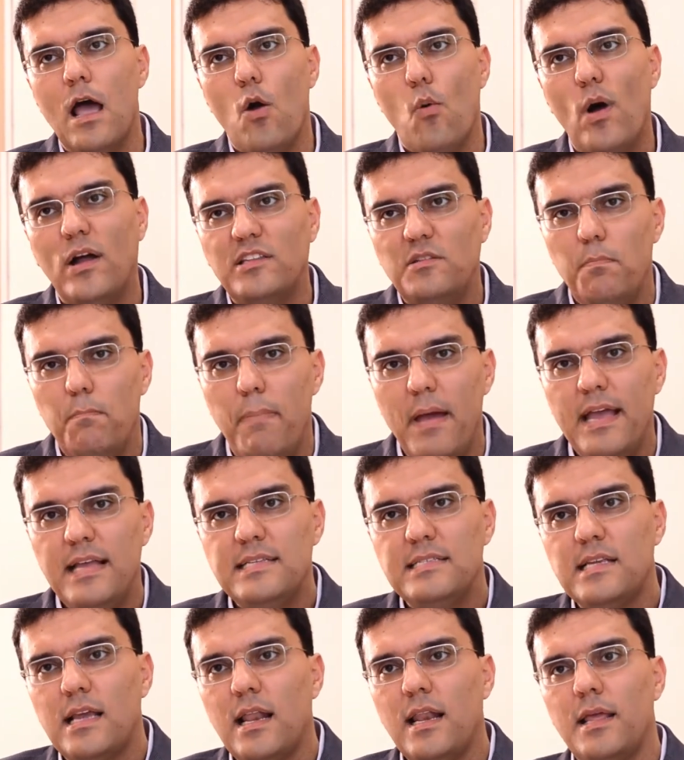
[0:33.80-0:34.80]
What
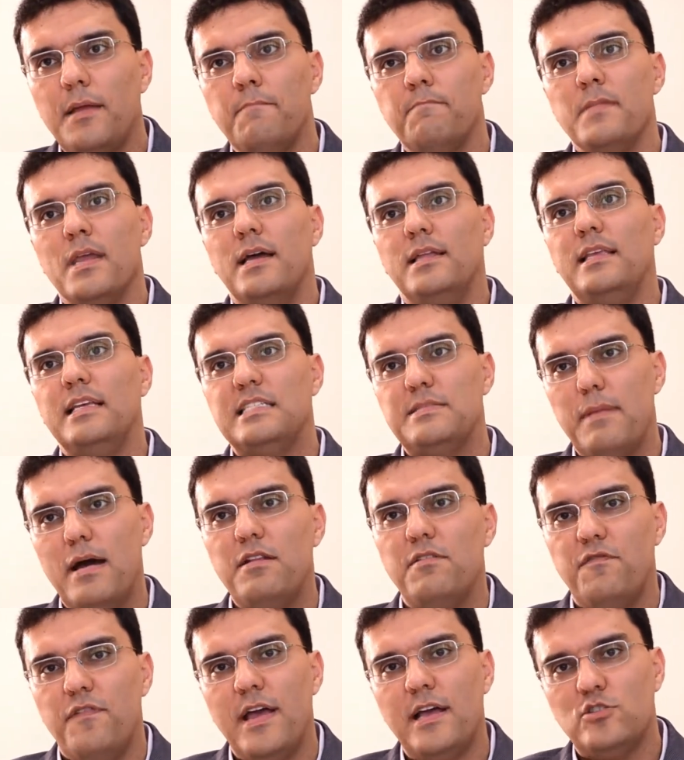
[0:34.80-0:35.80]
basically this
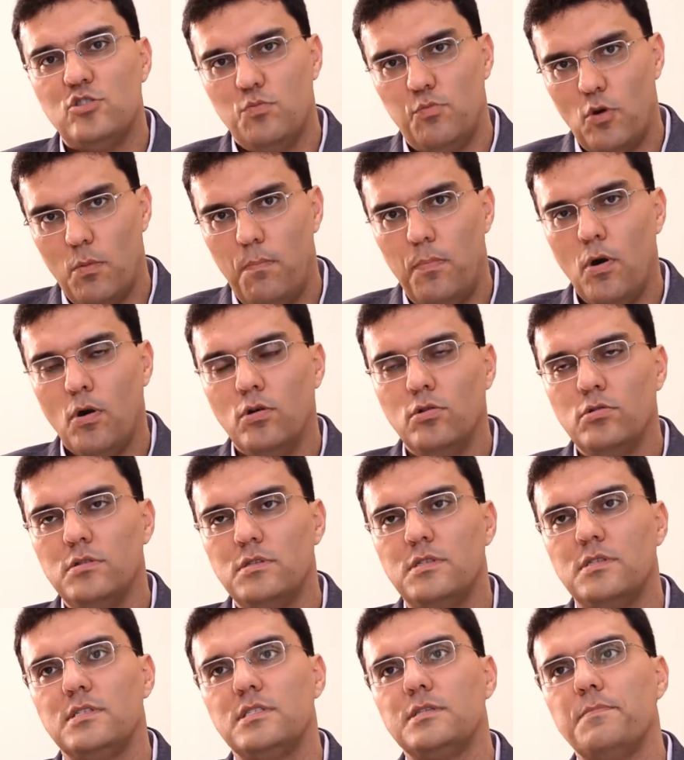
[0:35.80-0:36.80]
manifesto
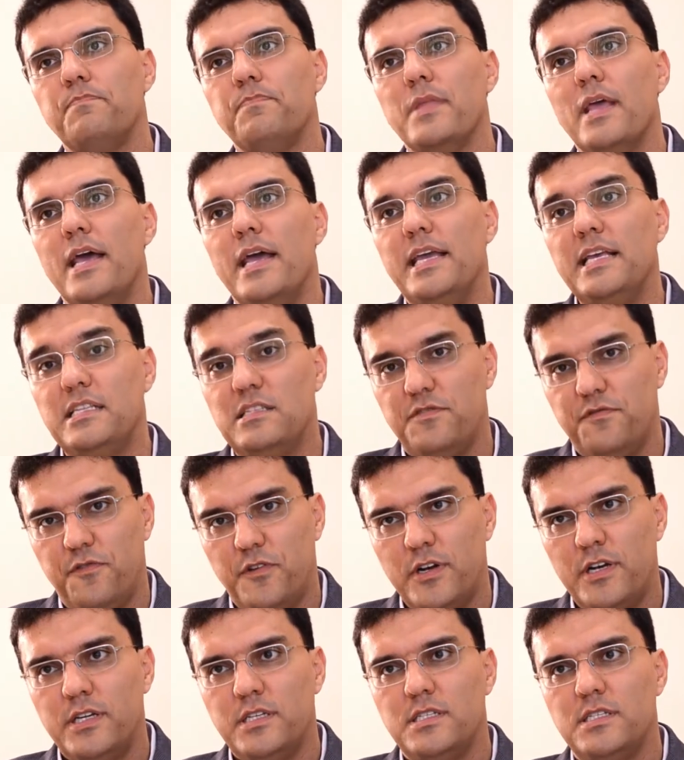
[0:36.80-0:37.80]
proposes is,
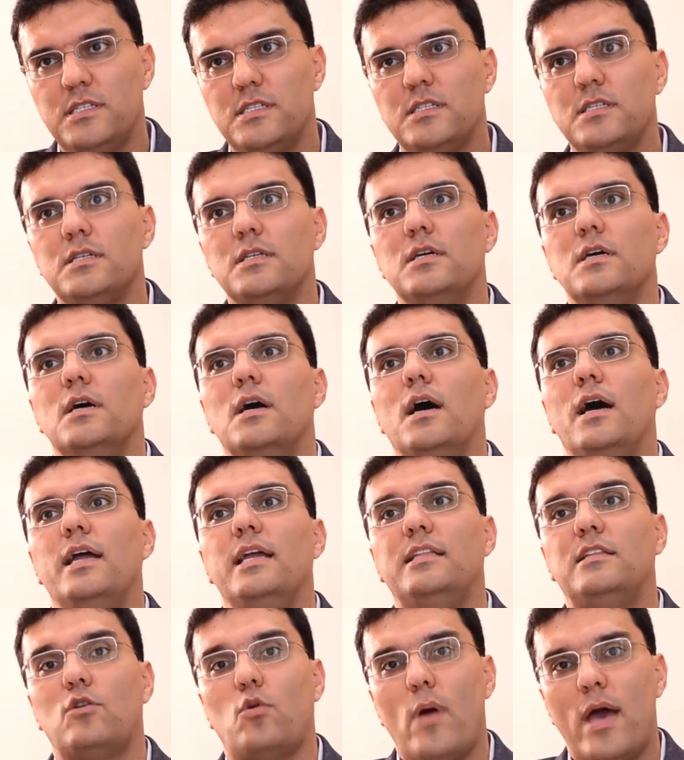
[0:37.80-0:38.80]
first,
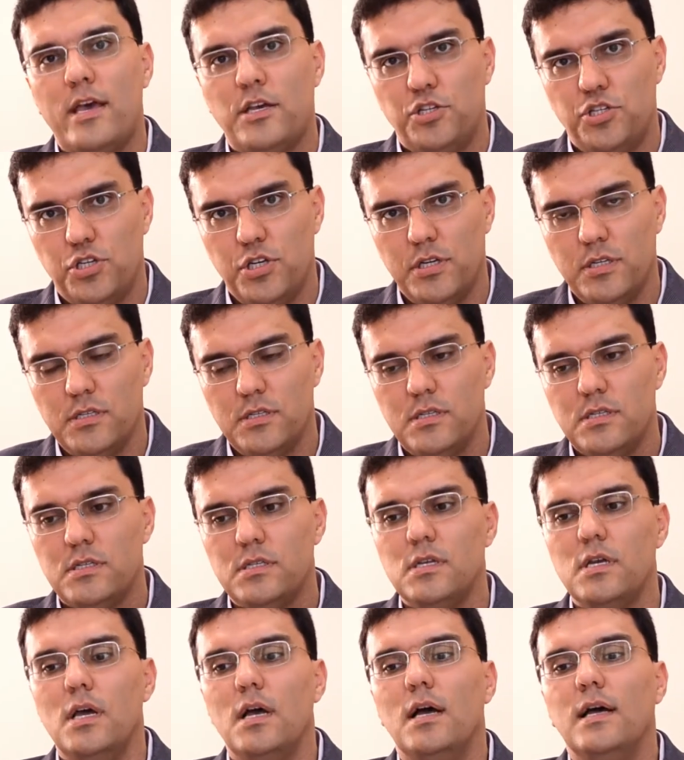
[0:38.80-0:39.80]
it
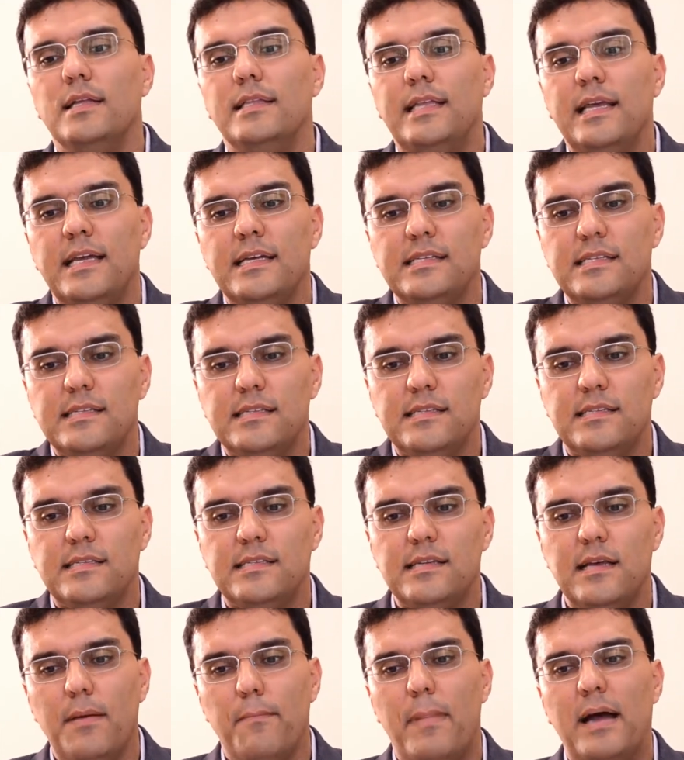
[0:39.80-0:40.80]
questions the
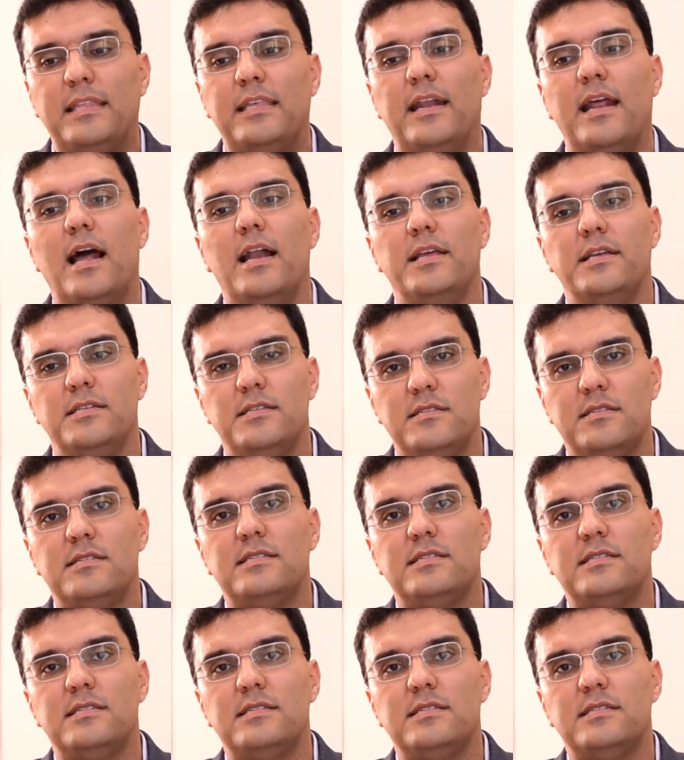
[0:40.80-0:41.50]
materialist